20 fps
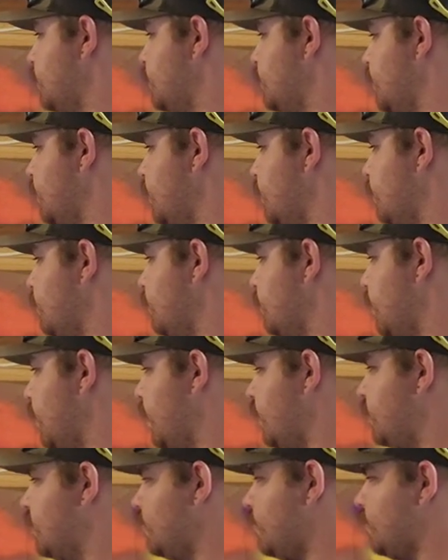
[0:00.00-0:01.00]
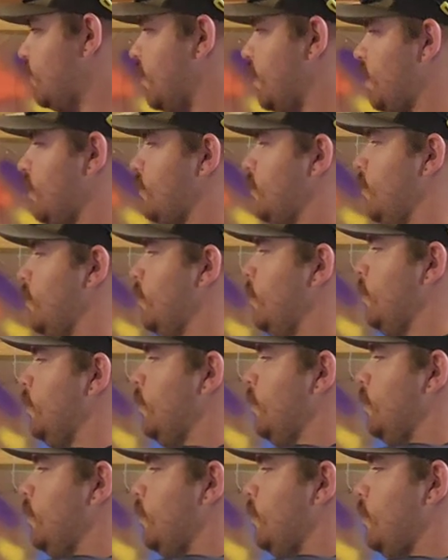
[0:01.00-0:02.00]
sitting nice and flat
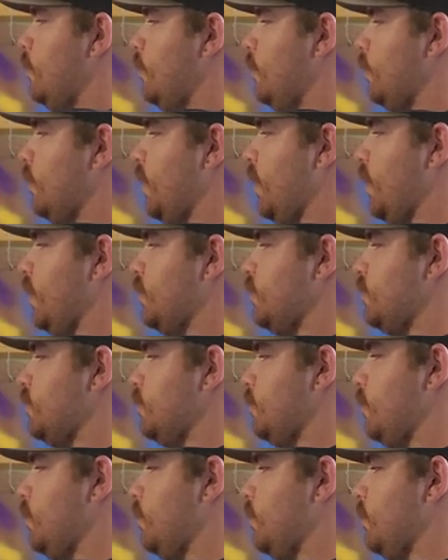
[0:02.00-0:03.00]
along the edges. You want